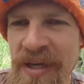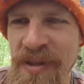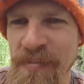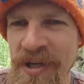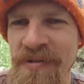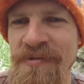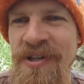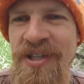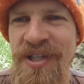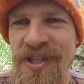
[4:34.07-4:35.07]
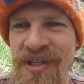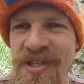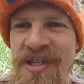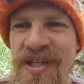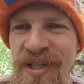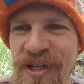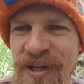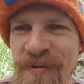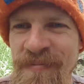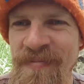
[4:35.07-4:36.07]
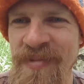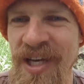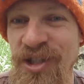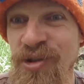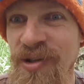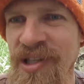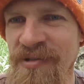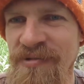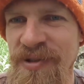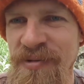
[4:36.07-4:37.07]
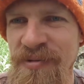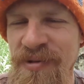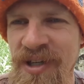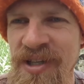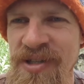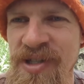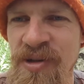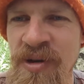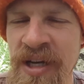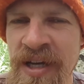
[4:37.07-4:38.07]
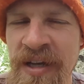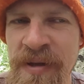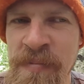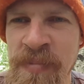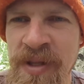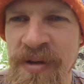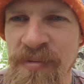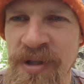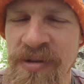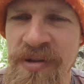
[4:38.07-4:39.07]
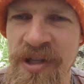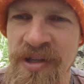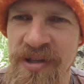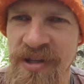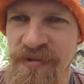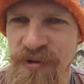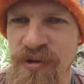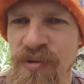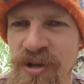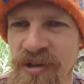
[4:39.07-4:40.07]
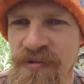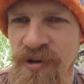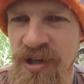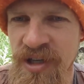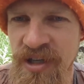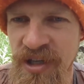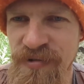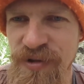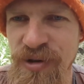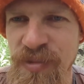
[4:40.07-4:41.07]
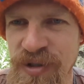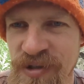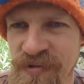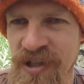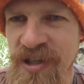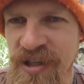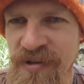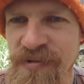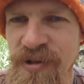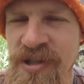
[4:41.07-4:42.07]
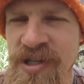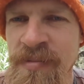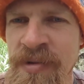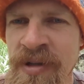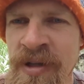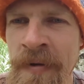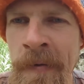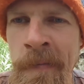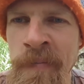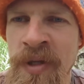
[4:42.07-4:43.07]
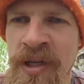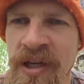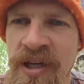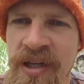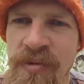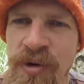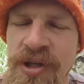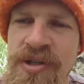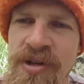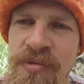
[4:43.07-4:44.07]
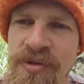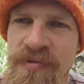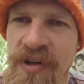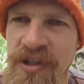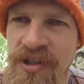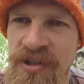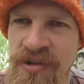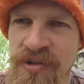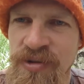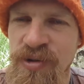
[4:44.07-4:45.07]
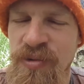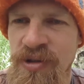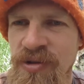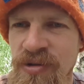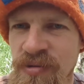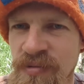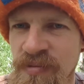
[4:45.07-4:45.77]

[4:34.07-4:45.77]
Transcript: the benefit is short-lived, right? So when you think, if you're working for IKEA, if you're a boss of IKEA, for example, like, what is your motivation to do what you do?